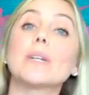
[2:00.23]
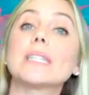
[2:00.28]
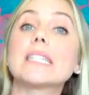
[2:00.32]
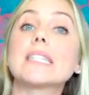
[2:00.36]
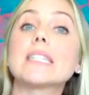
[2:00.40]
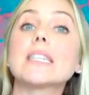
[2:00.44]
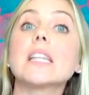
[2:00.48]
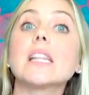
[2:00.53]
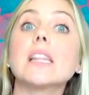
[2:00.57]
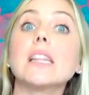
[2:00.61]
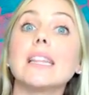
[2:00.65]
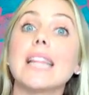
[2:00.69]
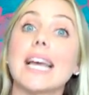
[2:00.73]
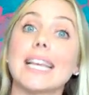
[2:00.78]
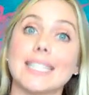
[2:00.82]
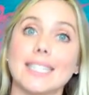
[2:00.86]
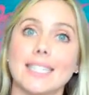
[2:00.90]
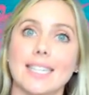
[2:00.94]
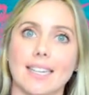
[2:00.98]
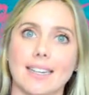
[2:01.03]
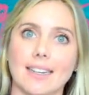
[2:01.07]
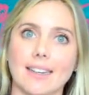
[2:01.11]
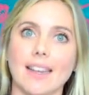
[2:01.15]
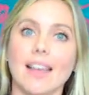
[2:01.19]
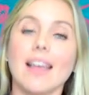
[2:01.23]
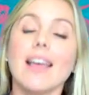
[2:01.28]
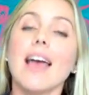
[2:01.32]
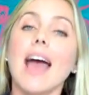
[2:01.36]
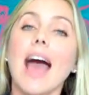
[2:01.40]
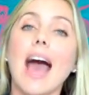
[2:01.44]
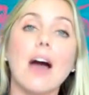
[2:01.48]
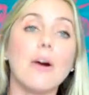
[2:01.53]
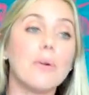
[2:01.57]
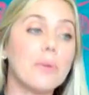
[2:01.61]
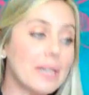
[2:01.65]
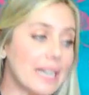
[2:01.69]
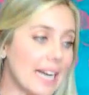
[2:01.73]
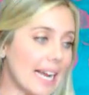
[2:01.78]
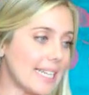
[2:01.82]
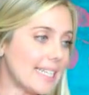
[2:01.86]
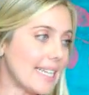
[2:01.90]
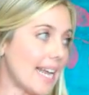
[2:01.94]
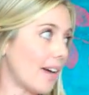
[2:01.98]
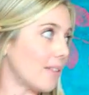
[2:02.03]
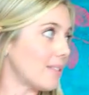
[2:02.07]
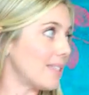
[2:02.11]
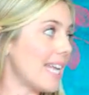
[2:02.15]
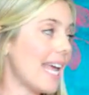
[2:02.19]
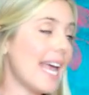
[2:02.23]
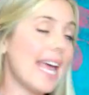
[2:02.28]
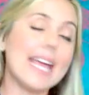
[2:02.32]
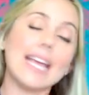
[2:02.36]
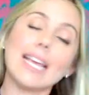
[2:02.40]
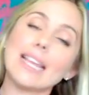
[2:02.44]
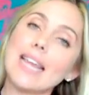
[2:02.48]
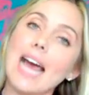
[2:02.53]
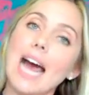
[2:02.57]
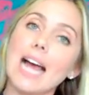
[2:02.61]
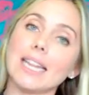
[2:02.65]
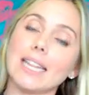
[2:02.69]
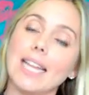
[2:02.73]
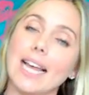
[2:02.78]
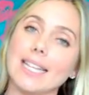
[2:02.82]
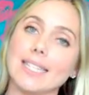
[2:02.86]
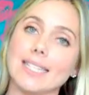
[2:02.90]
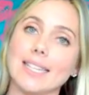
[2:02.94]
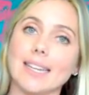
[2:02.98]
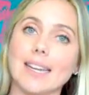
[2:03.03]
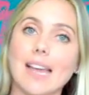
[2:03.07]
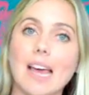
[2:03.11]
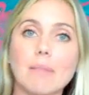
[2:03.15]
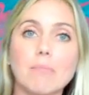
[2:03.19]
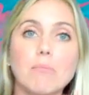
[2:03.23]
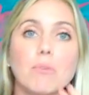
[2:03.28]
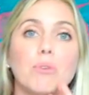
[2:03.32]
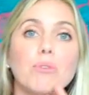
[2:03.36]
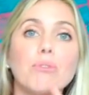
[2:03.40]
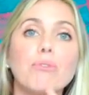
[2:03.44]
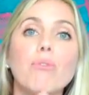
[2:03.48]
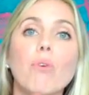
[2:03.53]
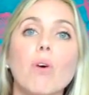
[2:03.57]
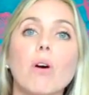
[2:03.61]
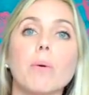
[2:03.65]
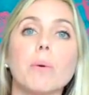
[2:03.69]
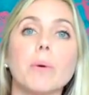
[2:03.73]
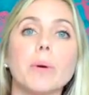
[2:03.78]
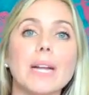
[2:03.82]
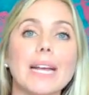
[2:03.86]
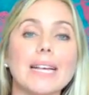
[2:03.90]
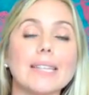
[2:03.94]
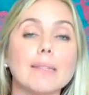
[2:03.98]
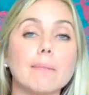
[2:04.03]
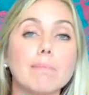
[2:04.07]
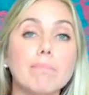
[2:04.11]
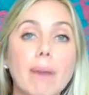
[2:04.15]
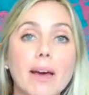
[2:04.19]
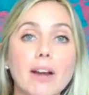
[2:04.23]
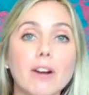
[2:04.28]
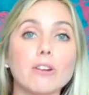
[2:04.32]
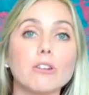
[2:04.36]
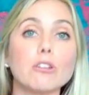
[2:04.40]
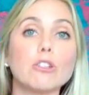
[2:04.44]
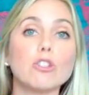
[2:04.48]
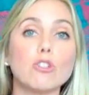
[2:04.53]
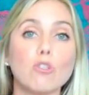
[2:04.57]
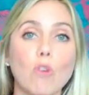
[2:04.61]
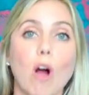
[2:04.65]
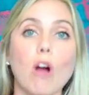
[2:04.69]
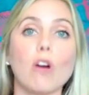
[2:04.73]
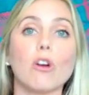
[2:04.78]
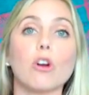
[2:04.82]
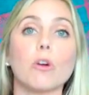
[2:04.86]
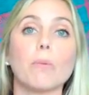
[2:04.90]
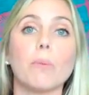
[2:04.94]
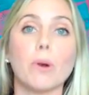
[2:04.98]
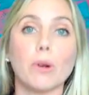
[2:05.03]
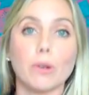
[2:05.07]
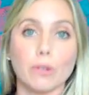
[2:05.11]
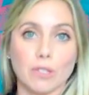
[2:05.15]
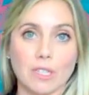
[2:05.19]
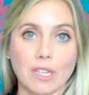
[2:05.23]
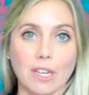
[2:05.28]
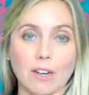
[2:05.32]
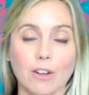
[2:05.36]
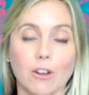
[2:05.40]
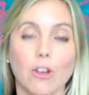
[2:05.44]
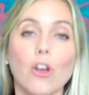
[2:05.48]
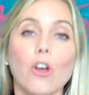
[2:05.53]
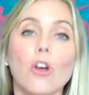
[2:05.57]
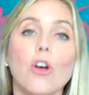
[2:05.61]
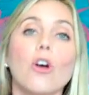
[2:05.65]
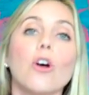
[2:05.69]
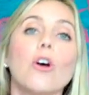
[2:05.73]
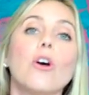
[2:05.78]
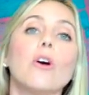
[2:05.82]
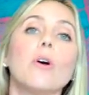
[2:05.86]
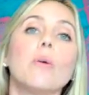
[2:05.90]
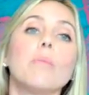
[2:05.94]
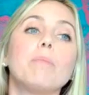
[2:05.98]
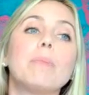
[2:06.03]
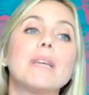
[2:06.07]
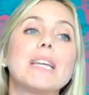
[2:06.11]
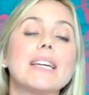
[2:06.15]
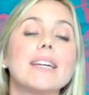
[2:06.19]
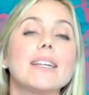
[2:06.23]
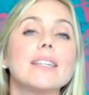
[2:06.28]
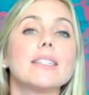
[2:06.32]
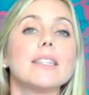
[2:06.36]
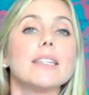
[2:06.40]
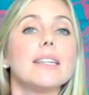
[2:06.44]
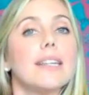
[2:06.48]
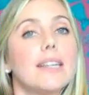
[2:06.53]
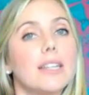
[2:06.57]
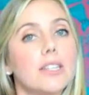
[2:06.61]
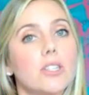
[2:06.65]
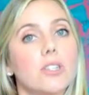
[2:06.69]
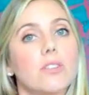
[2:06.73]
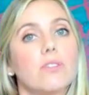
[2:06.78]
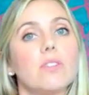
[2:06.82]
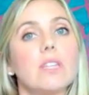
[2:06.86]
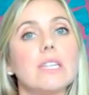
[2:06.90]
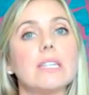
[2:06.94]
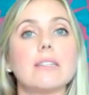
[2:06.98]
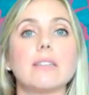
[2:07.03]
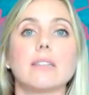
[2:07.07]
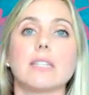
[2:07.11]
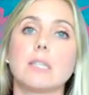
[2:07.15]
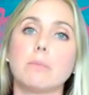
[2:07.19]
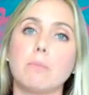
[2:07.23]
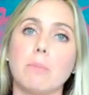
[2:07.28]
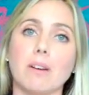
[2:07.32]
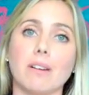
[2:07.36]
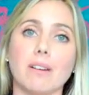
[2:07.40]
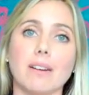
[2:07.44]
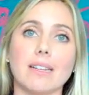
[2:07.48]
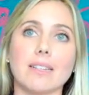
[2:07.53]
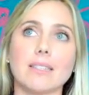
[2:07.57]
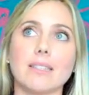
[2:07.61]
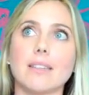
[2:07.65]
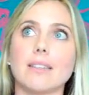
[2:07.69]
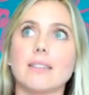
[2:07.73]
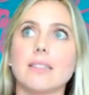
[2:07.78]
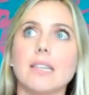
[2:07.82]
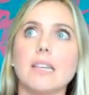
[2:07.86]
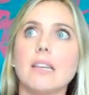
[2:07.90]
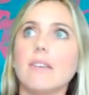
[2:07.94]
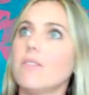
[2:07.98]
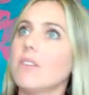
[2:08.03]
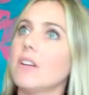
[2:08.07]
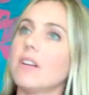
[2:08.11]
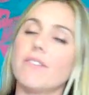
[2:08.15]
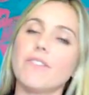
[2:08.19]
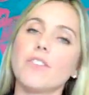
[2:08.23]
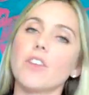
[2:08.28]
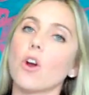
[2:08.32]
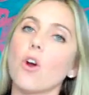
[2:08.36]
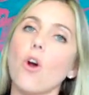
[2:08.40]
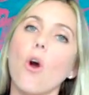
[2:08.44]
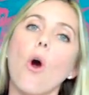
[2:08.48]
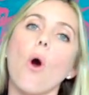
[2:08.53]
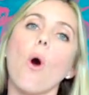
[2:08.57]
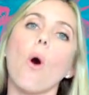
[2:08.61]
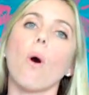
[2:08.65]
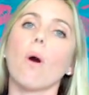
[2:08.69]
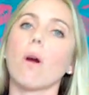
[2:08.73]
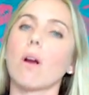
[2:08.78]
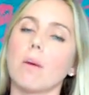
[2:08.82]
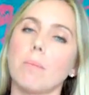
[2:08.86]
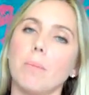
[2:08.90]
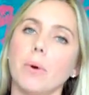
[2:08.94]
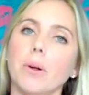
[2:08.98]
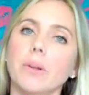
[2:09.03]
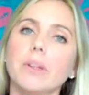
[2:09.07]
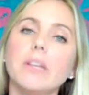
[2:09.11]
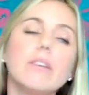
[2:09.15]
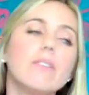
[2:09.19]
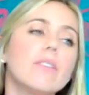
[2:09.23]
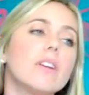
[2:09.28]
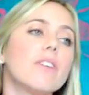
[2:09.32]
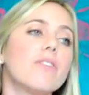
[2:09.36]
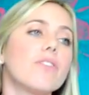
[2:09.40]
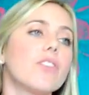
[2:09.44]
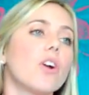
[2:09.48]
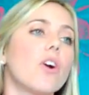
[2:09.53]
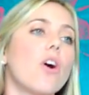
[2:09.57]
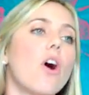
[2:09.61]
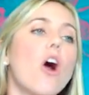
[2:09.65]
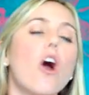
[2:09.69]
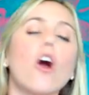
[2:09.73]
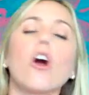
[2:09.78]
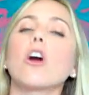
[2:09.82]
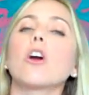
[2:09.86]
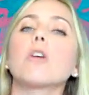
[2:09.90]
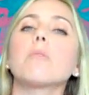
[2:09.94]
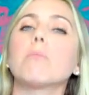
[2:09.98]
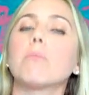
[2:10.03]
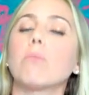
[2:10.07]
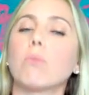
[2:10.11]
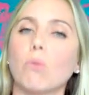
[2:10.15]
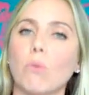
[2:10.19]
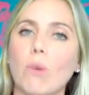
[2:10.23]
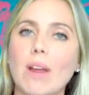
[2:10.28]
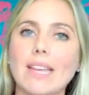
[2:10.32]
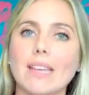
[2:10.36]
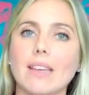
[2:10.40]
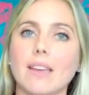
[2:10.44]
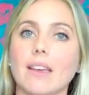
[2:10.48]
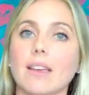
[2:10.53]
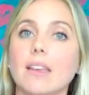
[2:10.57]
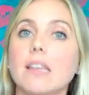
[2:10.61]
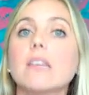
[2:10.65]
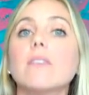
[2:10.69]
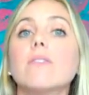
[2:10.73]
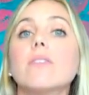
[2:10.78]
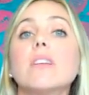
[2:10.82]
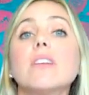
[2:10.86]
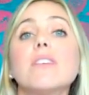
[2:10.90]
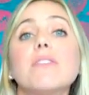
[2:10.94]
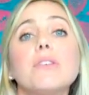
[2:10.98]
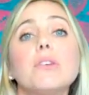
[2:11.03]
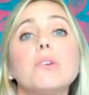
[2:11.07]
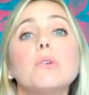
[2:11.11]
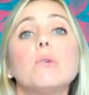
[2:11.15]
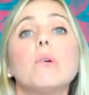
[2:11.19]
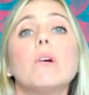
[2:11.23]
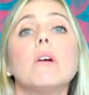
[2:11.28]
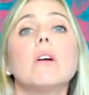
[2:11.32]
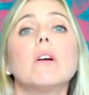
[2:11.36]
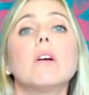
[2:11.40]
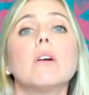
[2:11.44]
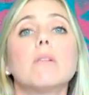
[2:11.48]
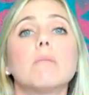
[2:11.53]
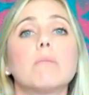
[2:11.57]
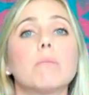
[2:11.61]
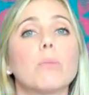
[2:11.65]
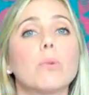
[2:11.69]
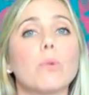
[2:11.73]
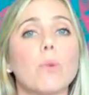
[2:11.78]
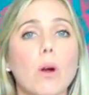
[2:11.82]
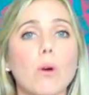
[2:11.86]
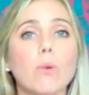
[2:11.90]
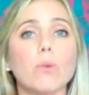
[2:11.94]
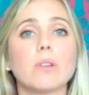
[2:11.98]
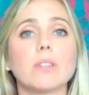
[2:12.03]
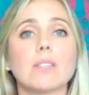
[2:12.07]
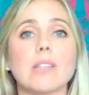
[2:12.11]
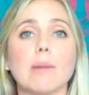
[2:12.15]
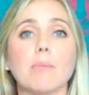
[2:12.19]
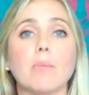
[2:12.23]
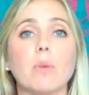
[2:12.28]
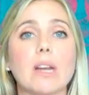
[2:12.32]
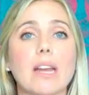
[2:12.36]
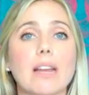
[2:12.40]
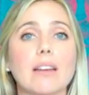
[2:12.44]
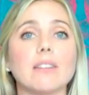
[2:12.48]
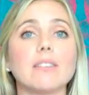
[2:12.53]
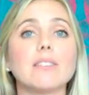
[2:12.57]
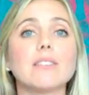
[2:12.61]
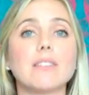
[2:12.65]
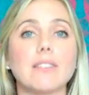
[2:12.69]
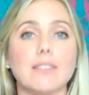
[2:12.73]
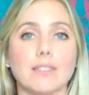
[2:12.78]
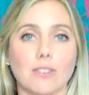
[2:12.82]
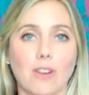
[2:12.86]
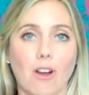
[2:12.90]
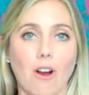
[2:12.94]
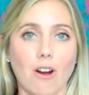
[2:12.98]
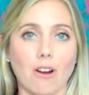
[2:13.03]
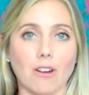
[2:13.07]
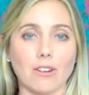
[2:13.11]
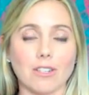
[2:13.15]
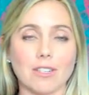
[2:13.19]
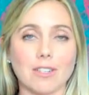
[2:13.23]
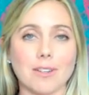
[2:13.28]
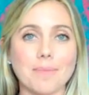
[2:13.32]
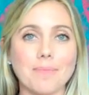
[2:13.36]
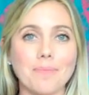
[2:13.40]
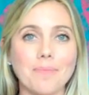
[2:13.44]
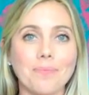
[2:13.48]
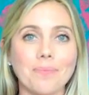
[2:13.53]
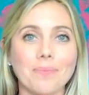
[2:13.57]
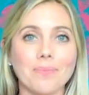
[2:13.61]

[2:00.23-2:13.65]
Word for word: What's the lesson? How can I now take that lesson and move forward as a better, stronger person? Because each of these experiences, even if they're horrible, even if they're heartbreaking, even if you broke someone else's heart,